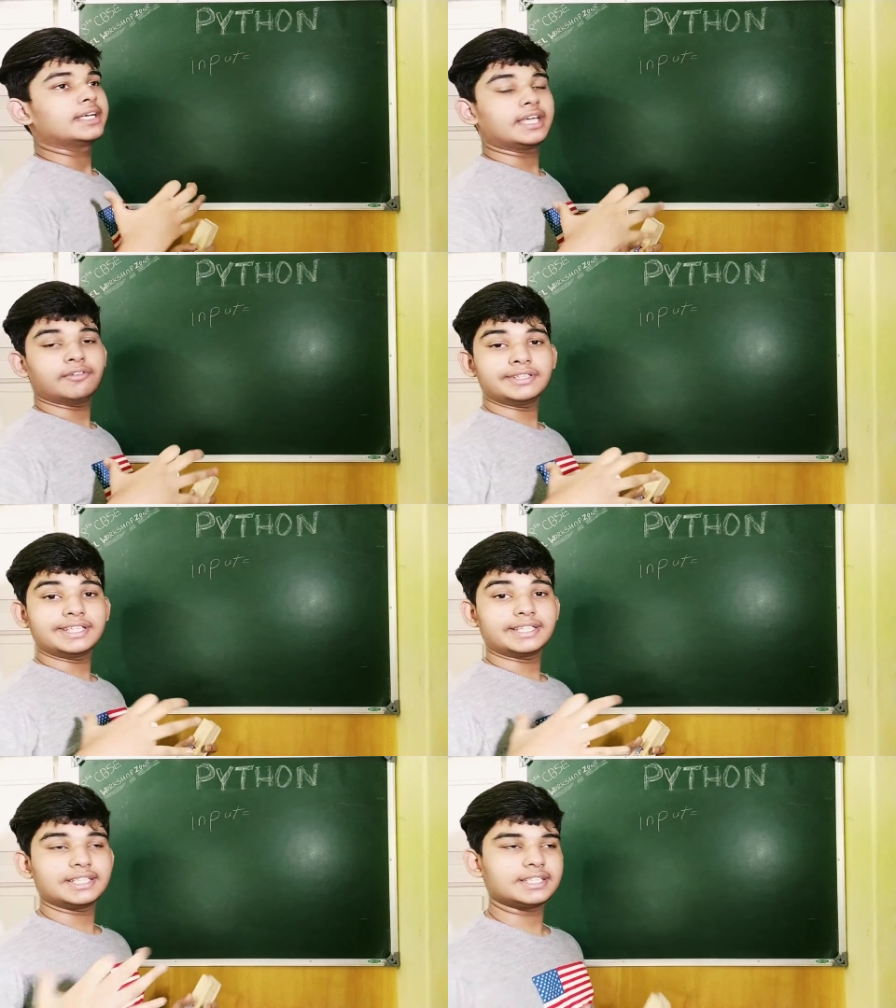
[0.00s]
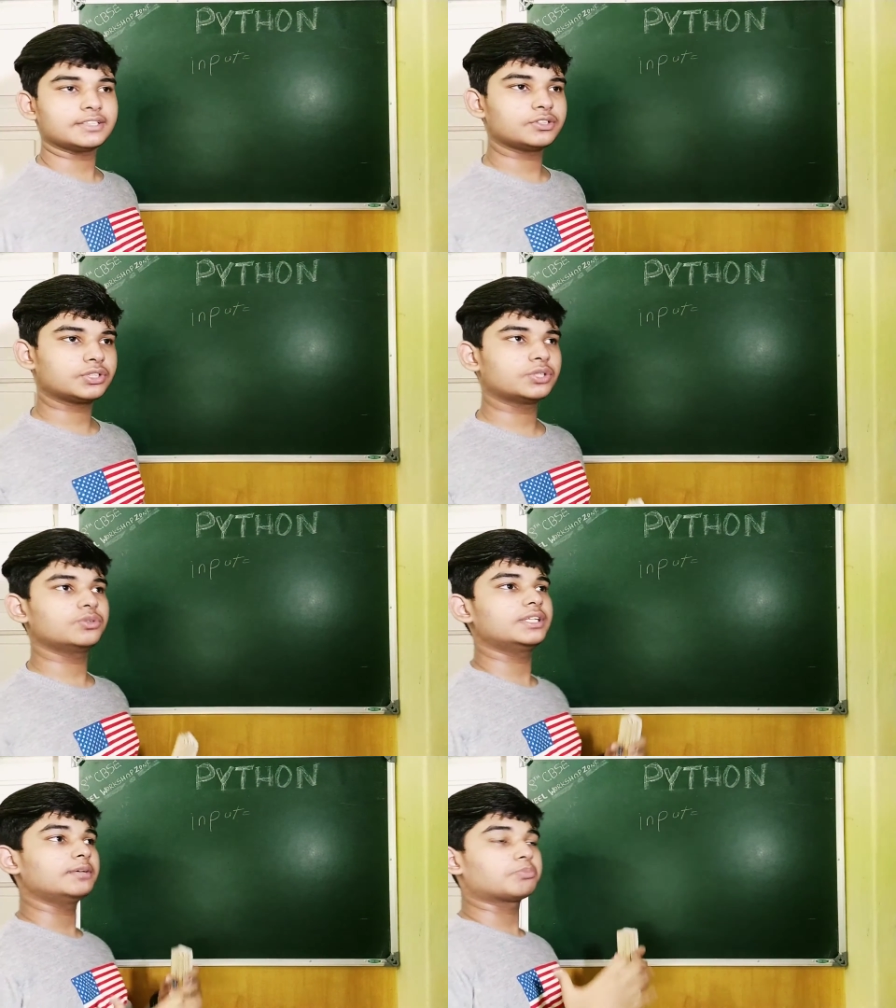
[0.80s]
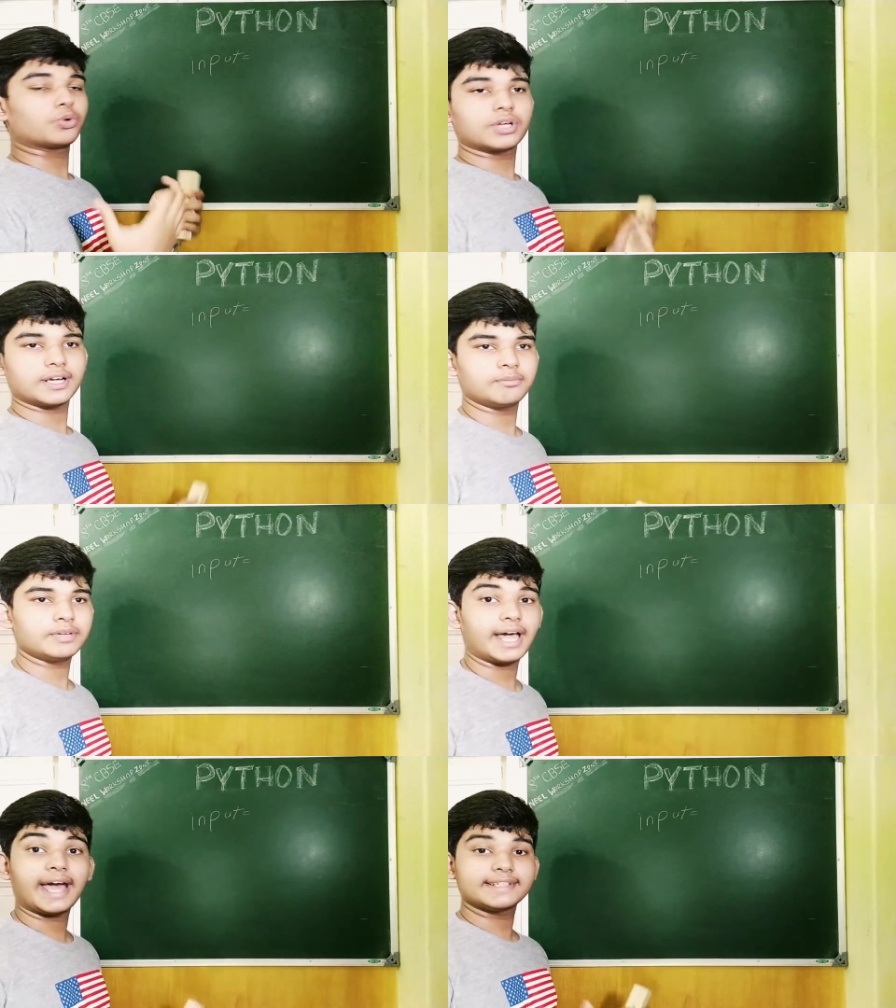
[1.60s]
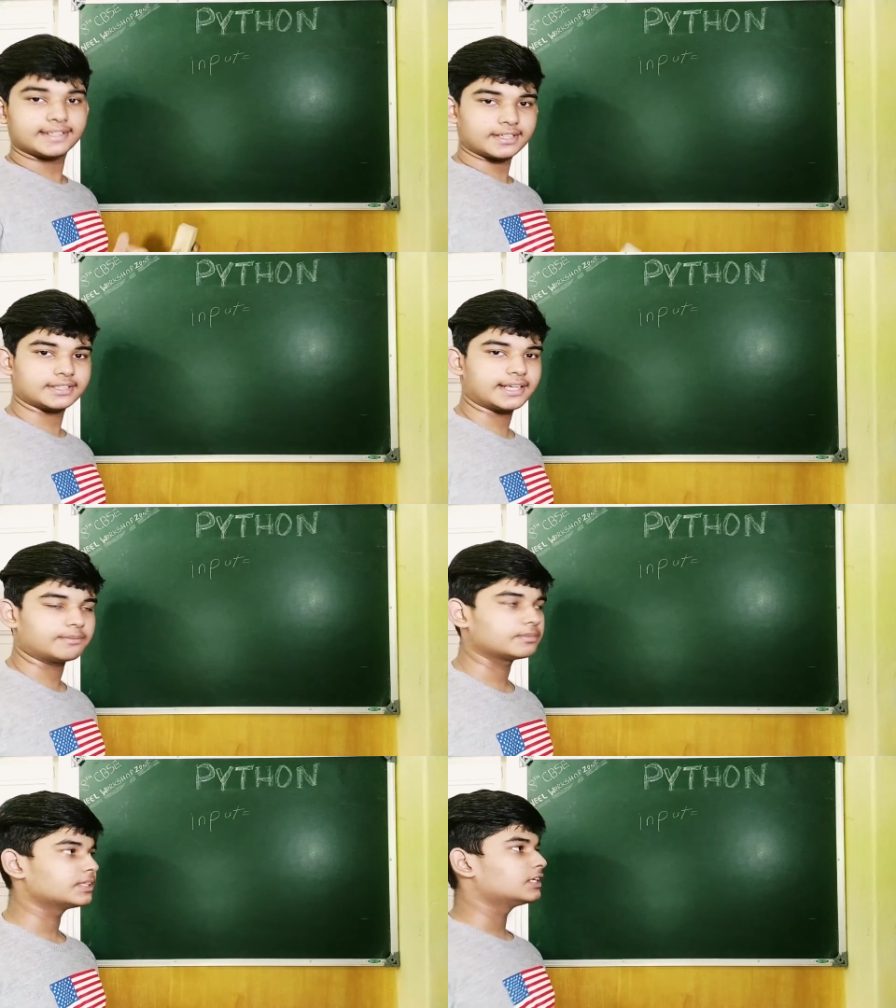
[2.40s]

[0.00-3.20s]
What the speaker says: giving decisions to the program at runtime.